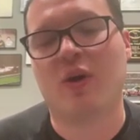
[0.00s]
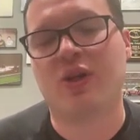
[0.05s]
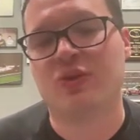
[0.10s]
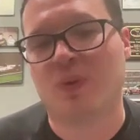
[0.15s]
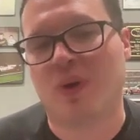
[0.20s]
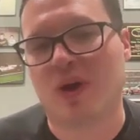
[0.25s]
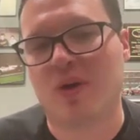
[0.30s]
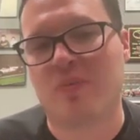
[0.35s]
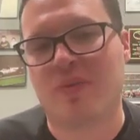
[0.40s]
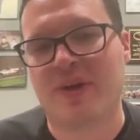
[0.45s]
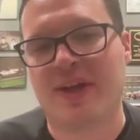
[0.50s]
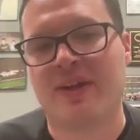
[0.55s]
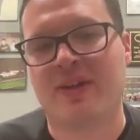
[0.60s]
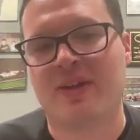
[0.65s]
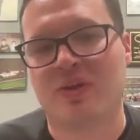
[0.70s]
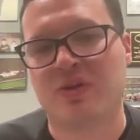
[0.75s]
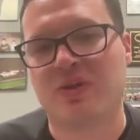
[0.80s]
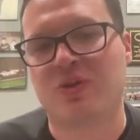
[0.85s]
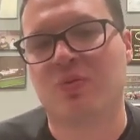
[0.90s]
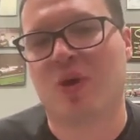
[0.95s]
always want to be
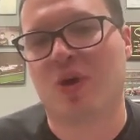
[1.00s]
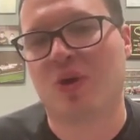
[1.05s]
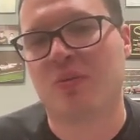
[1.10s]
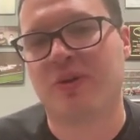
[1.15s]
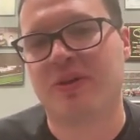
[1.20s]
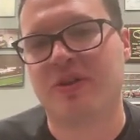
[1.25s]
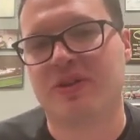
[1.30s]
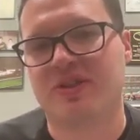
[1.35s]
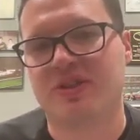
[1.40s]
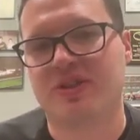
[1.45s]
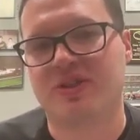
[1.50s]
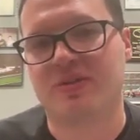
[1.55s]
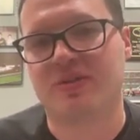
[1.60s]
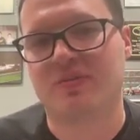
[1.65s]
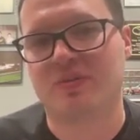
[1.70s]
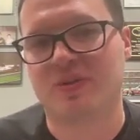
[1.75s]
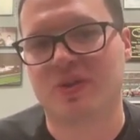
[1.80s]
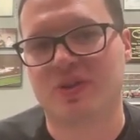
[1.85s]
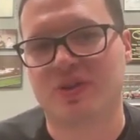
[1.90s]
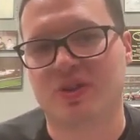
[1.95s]
in those moments
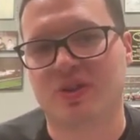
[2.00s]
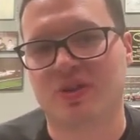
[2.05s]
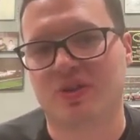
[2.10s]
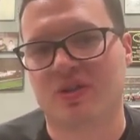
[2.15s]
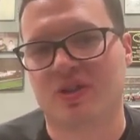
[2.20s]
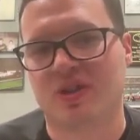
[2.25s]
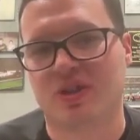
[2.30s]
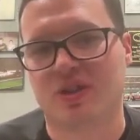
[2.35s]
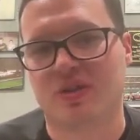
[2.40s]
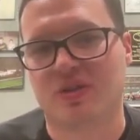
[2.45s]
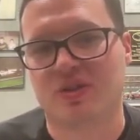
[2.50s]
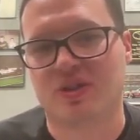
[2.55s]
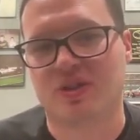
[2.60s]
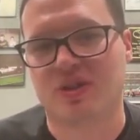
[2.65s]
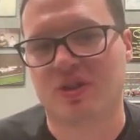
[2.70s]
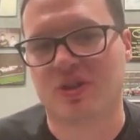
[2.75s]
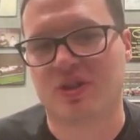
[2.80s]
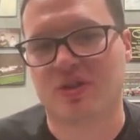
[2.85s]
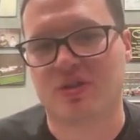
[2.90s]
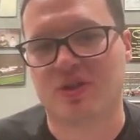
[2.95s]
to to
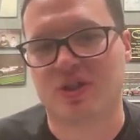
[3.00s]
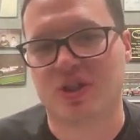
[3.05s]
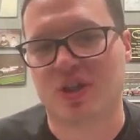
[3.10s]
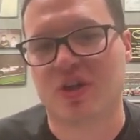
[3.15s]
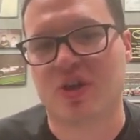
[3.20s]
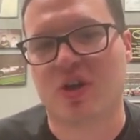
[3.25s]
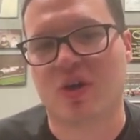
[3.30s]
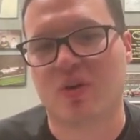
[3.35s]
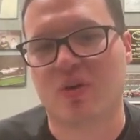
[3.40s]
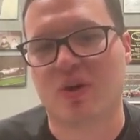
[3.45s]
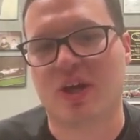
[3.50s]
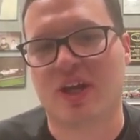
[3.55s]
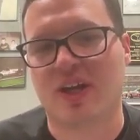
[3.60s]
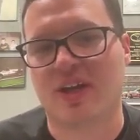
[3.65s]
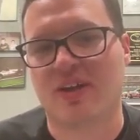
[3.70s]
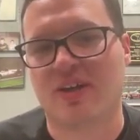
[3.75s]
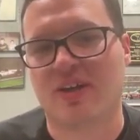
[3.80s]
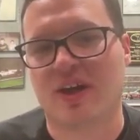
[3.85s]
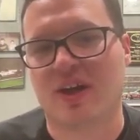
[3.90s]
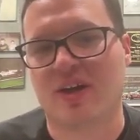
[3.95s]
to to go get
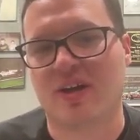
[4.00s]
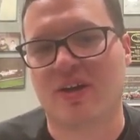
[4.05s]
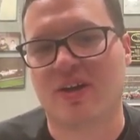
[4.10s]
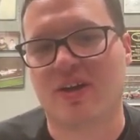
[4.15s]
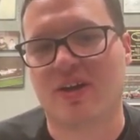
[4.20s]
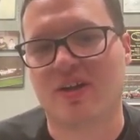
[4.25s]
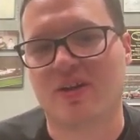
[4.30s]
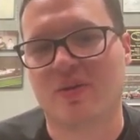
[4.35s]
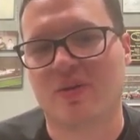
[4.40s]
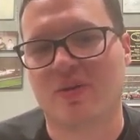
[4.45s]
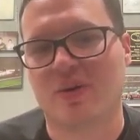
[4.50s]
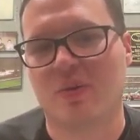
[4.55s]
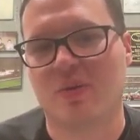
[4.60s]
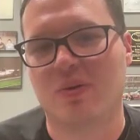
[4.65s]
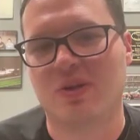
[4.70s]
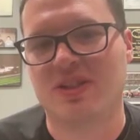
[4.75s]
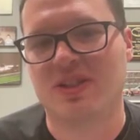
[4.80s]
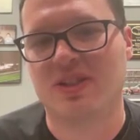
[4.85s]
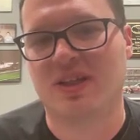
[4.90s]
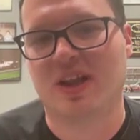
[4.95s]
it done. What
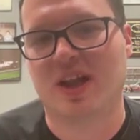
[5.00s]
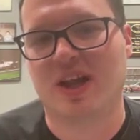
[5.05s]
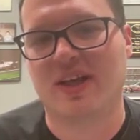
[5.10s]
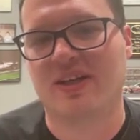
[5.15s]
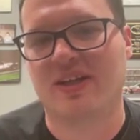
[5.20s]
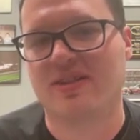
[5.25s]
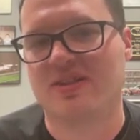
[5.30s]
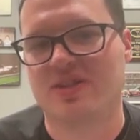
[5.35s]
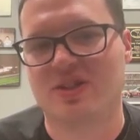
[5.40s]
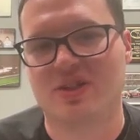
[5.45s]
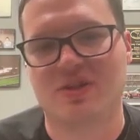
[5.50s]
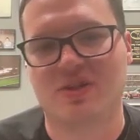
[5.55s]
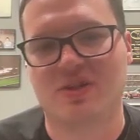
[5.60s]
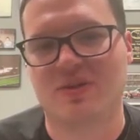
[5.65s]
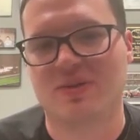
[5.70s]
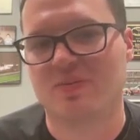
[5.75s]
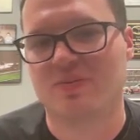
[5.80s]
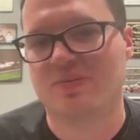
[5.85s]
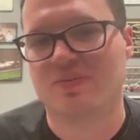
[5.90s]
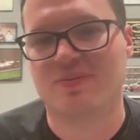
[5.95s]
was it like
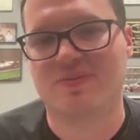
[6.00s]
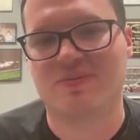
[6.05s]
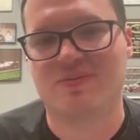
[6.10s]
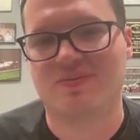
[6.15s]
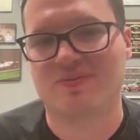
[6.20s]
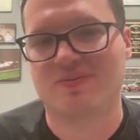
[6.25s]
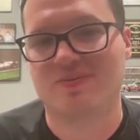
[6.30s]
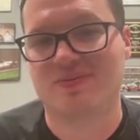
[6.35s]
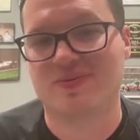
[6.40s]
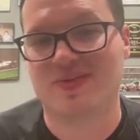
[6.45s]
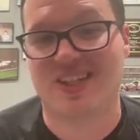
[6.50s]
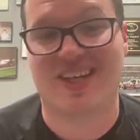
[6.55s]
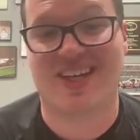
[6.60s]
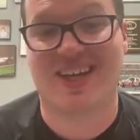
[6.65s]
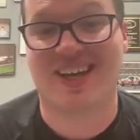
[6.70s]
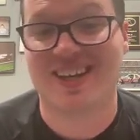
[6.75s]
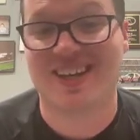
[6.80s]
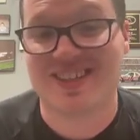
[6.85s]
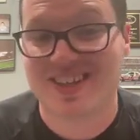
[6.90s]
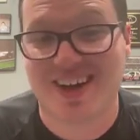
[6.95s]
to to
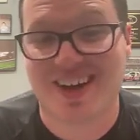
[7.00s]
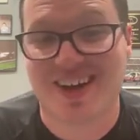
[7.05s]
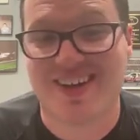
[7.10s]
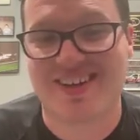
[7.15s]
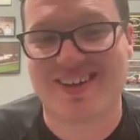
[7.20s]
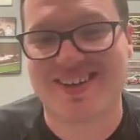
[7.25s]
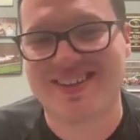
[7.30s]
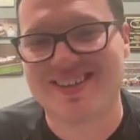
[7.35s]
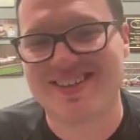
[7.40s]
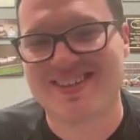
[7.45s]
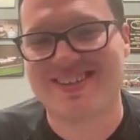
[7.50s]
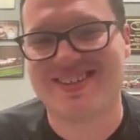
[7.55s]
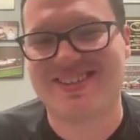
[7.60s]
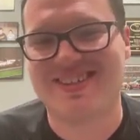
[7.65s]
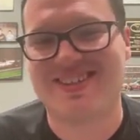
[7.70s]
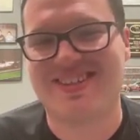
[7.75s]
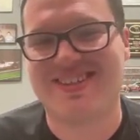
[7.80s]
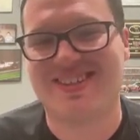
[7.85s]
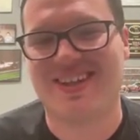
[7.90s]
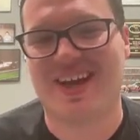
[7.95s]
get it done?
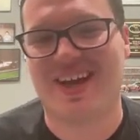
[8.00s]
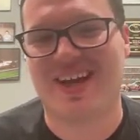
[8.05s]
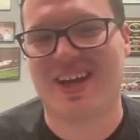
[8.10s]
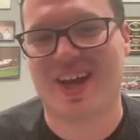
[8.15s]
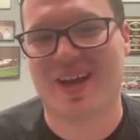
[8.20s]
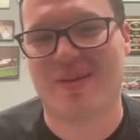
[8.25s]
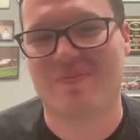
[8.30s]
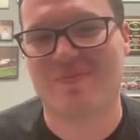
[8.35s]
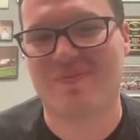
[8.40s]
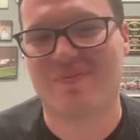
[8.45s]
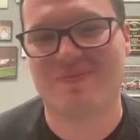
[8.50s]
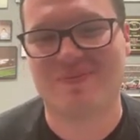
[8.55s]
Uh,